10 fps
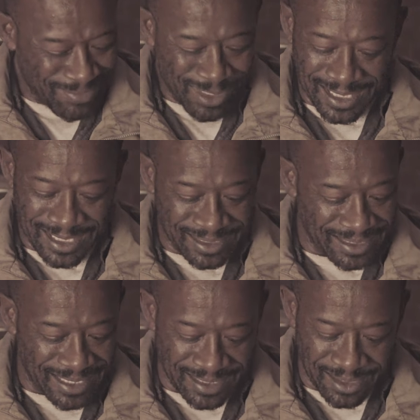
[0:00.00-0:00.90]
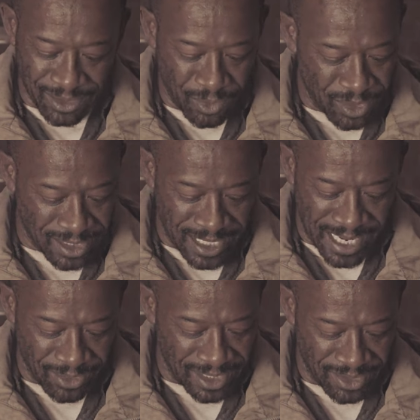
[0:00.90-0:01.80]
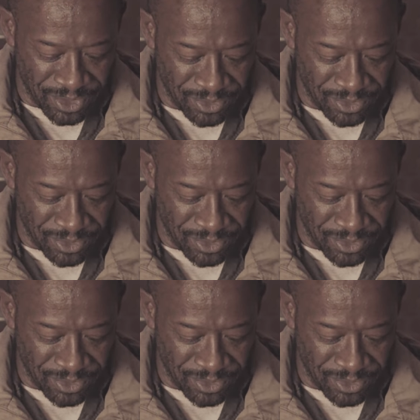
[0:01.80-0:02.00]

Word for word: But it is not going to work out how you